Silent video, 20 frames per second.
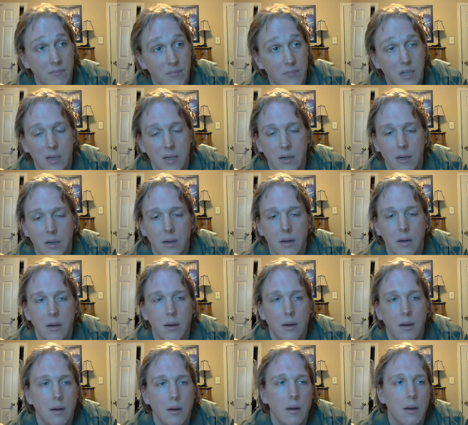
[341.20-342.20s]

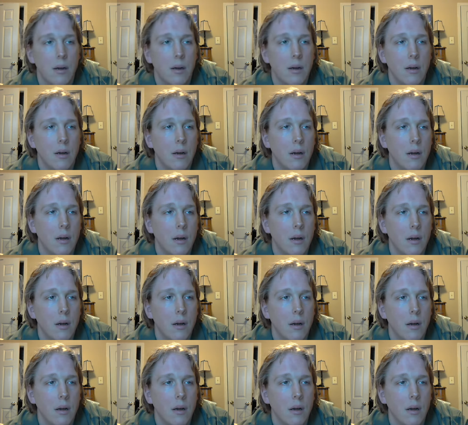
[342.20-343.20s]

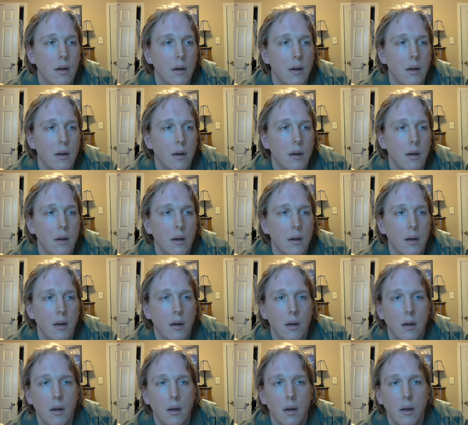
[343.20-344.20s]
(no one is talking)